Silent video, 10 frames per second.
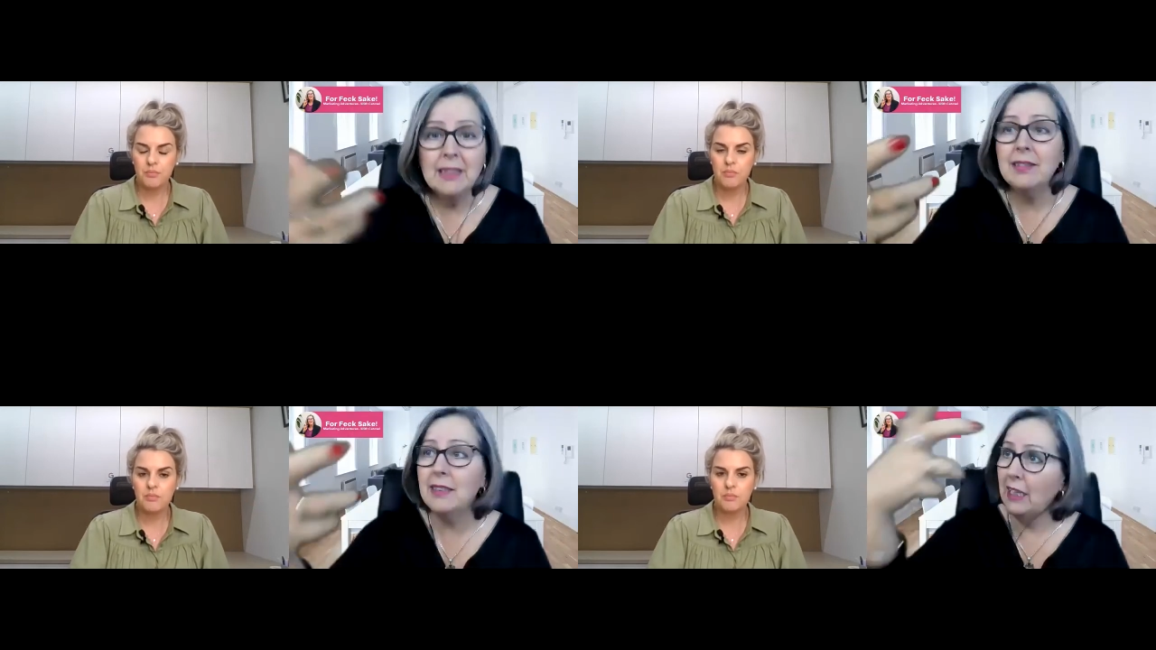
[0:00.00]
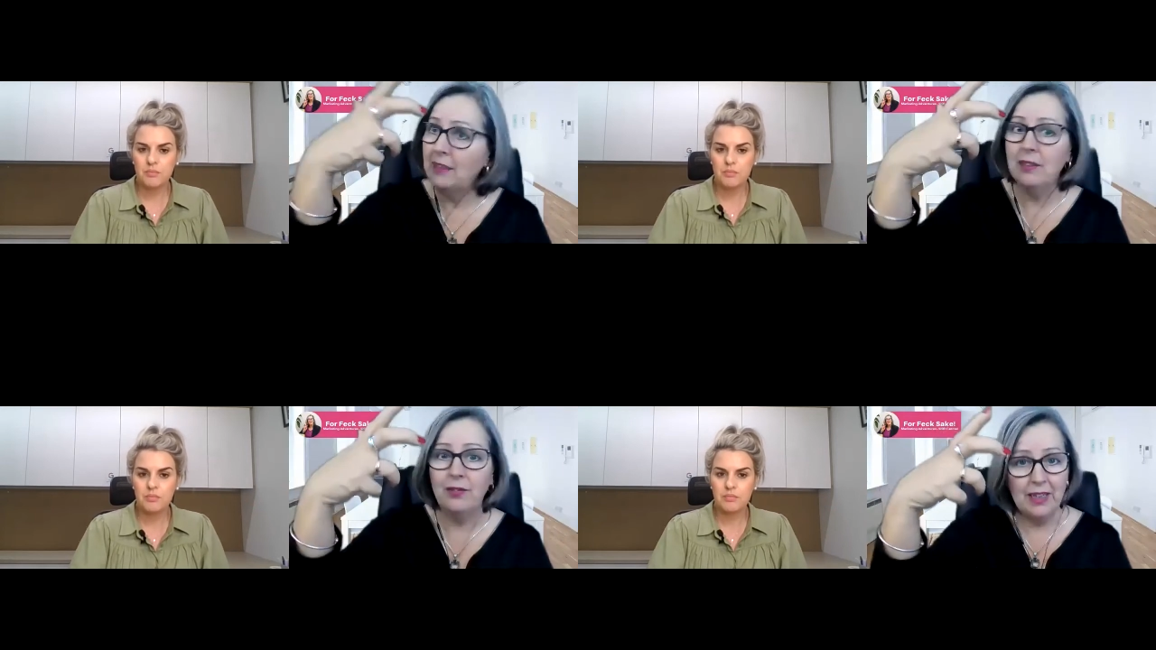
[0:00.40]
Speaker 1: it's
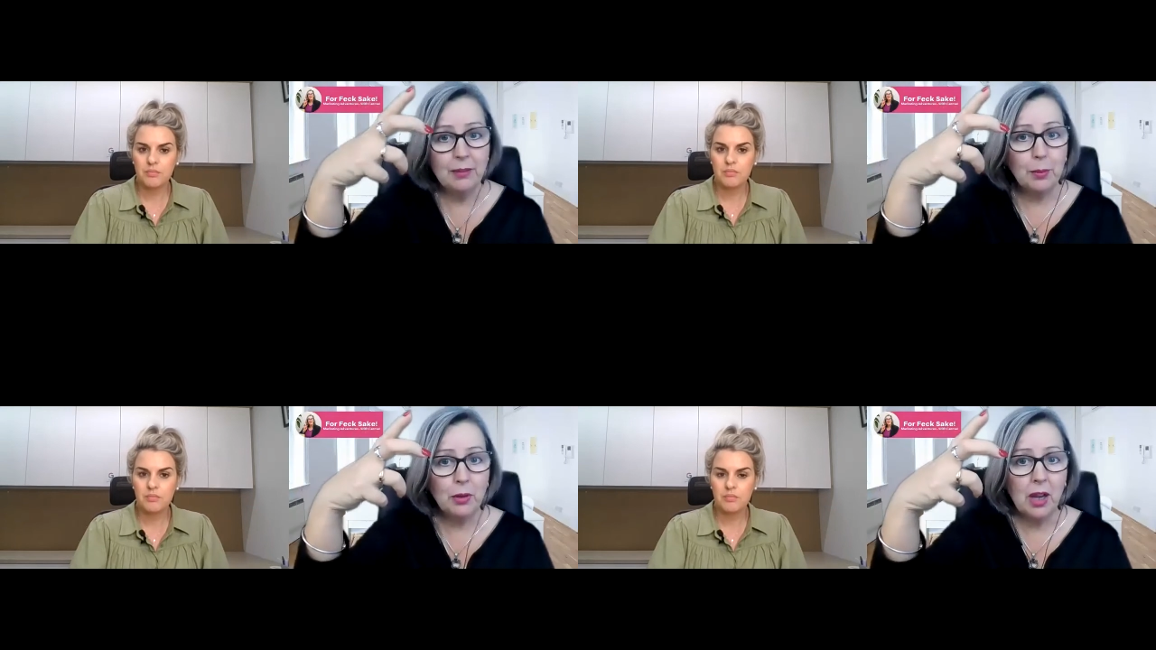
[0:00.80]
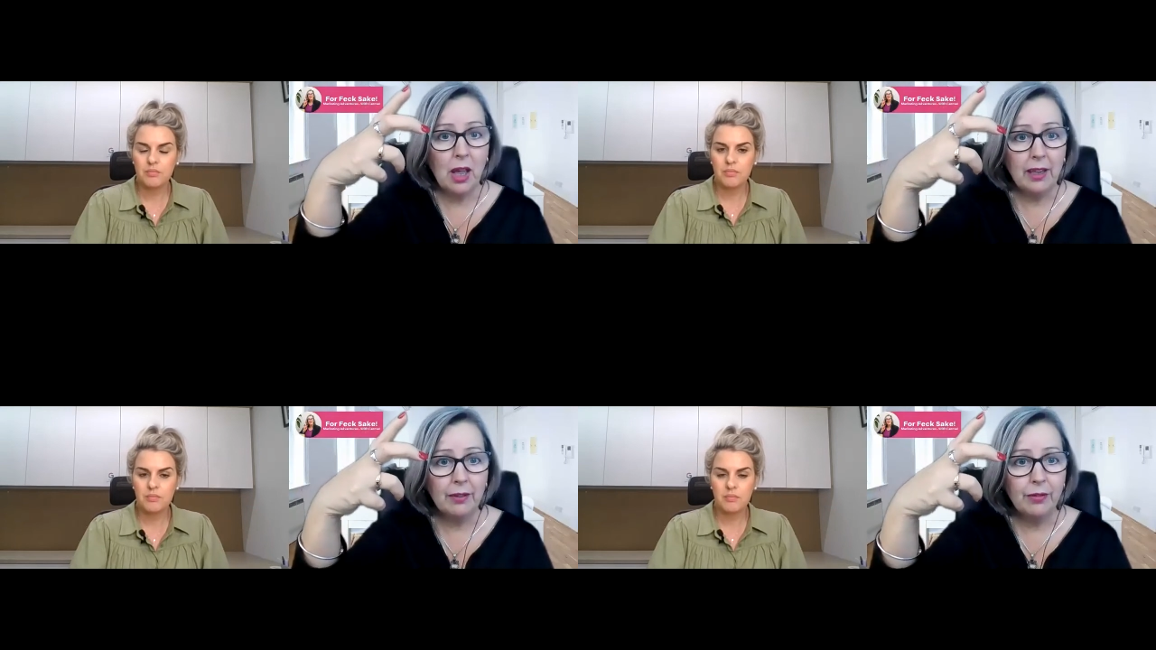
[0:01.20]
it's a Facebook
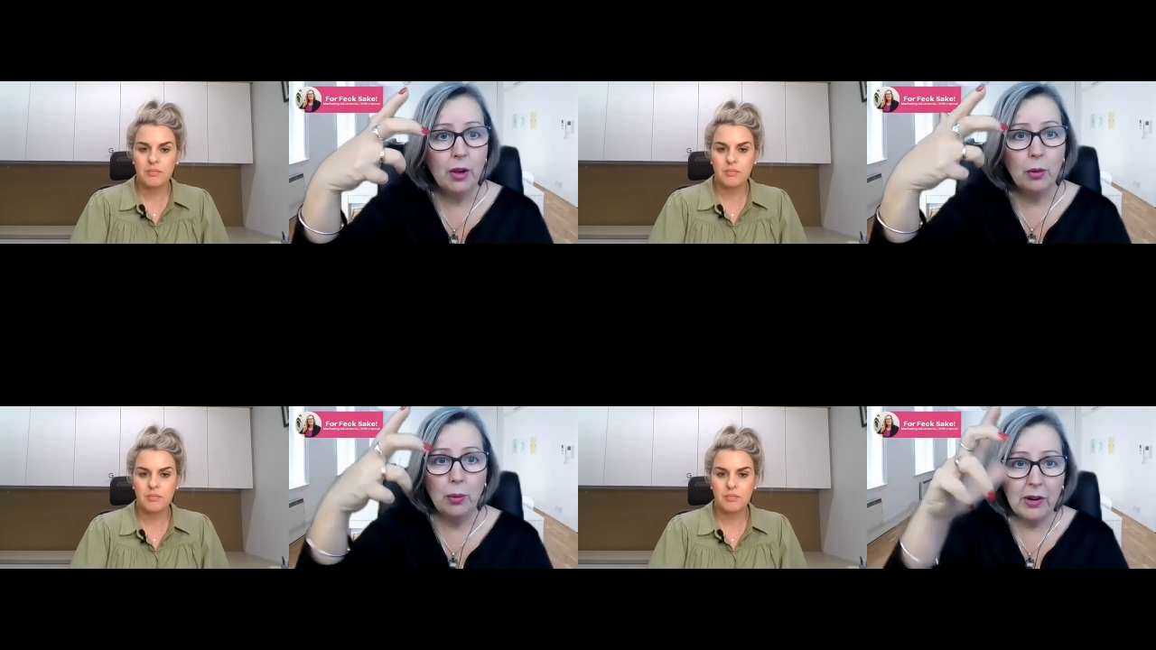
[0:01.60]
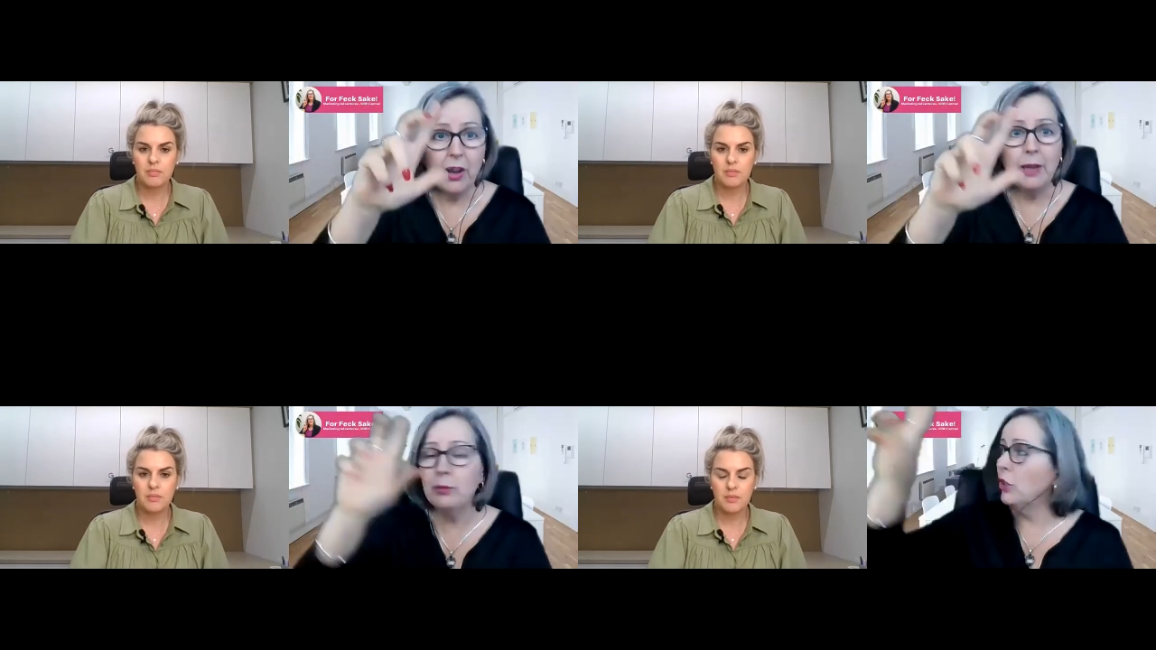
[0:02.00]
live
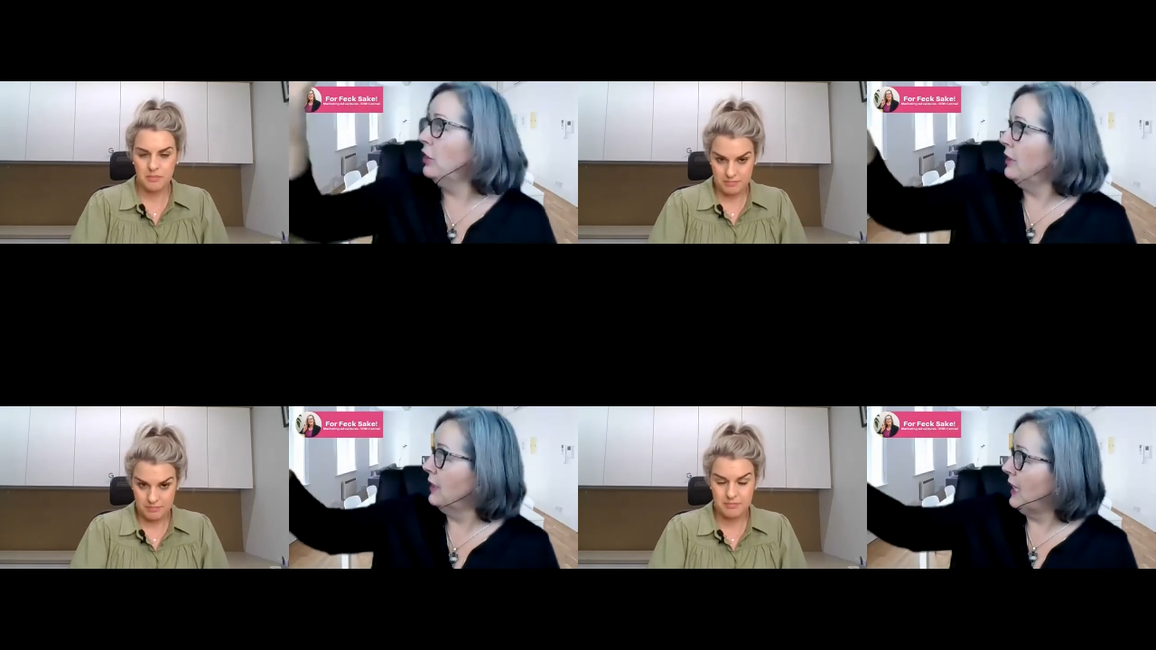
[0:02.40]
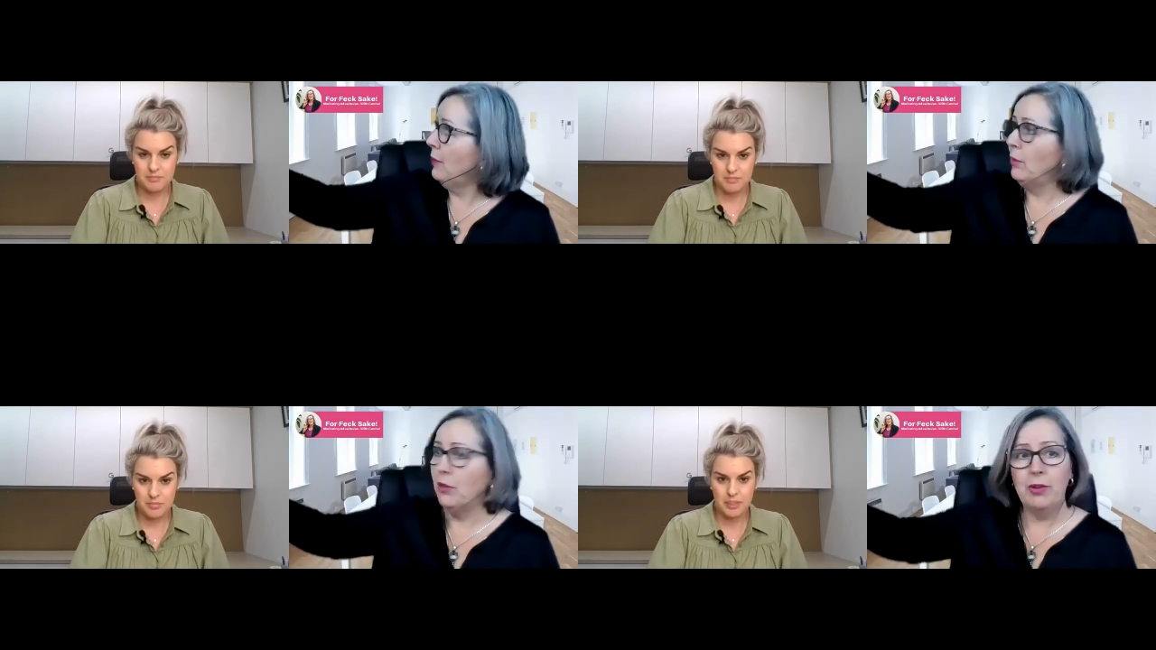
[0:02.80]
where I'm turning the
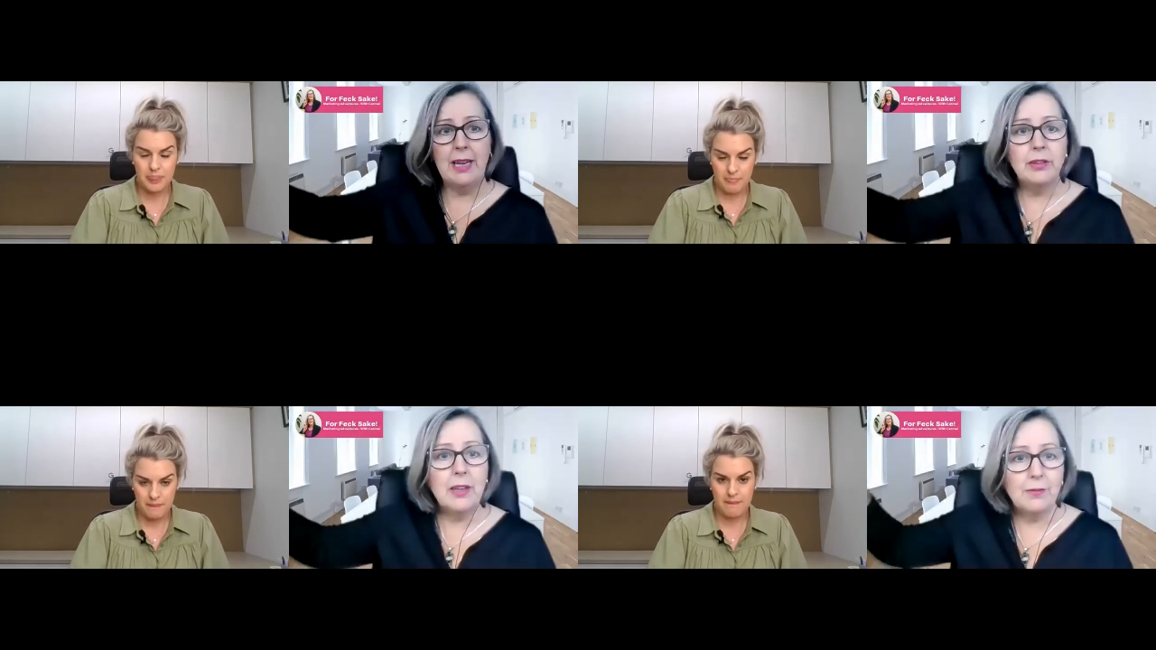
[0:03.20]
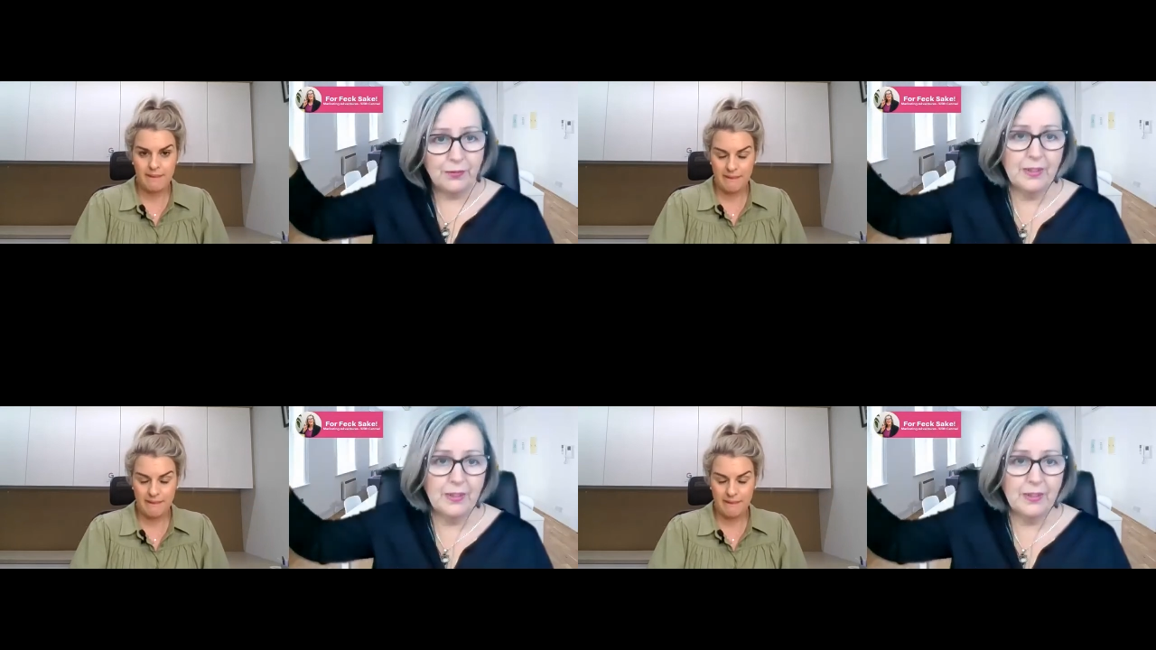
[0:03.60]
camera around and